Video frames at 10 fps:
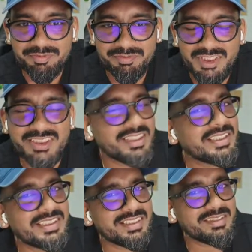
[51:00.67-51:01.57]

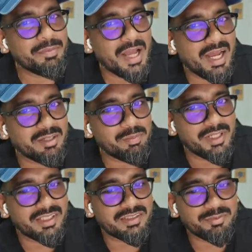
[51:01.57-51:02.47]
it's just a bad
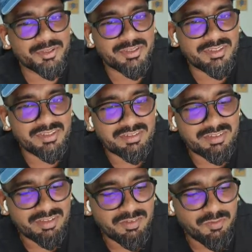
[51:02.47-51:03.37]
place because
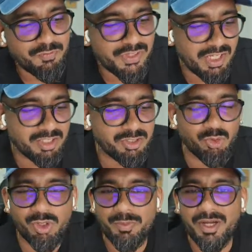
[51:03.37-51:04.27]
we are
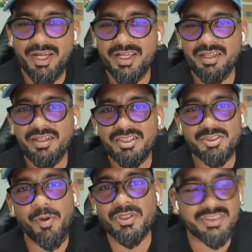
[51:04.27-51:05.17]
told by
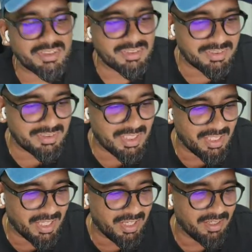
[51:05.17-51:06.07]
sponsors that,
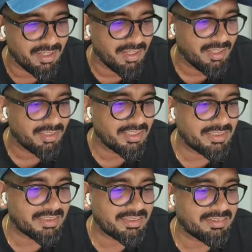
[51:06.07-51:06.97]
hey, this
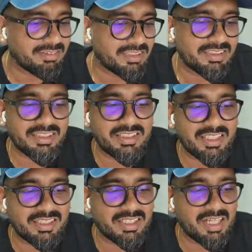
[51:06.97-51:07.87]
is a
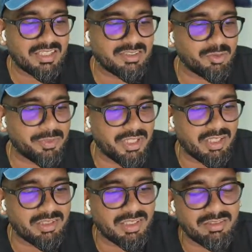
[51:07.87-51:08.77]
thing that has to be
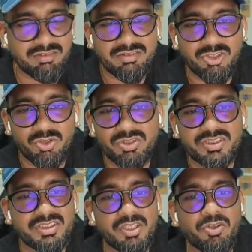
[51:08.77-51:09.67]
done, and
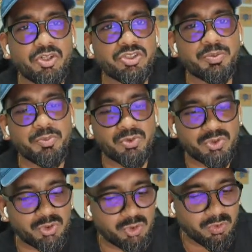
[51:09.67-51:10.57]
this is how you are
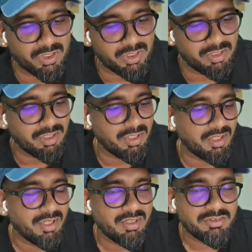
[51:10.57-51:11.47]
supposed to do it.
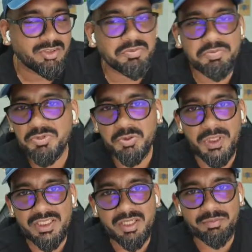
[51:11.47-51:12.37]
So you
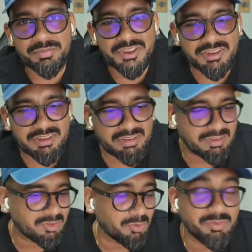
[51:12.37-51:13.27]
end up changing the
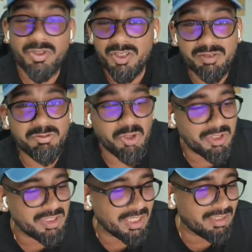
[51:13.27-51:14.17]
scope. Not a
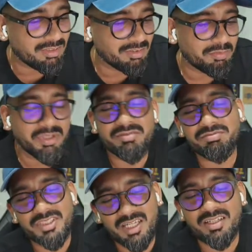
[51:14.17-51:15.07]
good thing, but
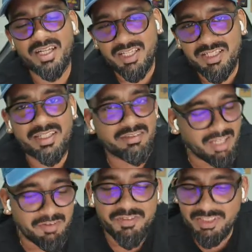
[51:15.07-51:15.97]
yeah, I agree.
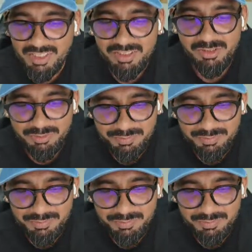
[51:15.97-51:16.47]
I've done that too.